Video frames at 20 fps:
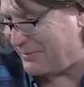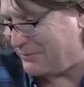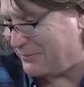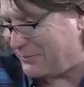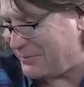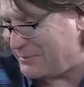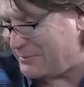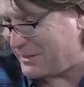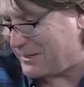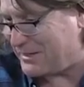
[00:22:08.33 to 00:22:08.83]

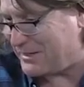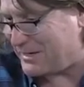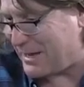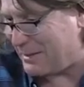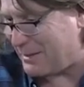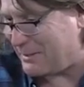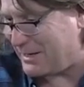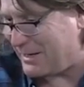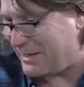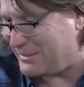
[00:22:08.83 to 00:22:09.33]
from
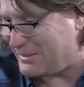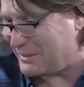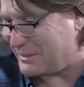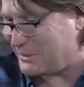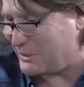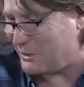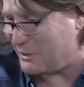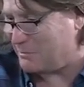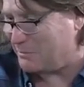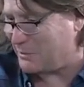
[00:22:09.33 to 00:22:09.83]
contaminated
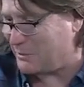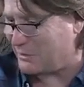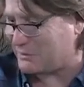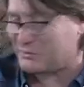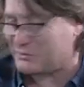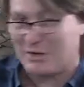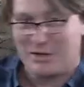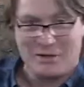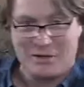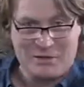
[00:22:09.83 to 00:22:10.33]
compost.
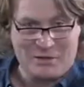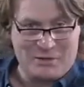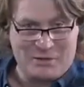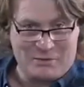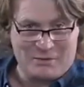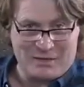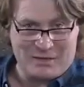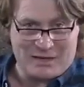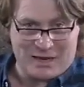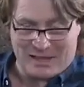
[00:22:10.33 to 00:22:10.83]
You
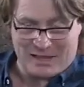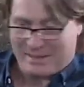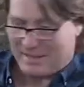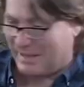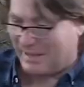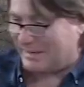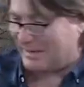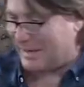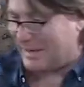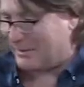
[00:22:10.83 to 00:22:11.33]
can get
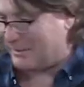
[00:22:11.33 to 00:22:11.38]
that now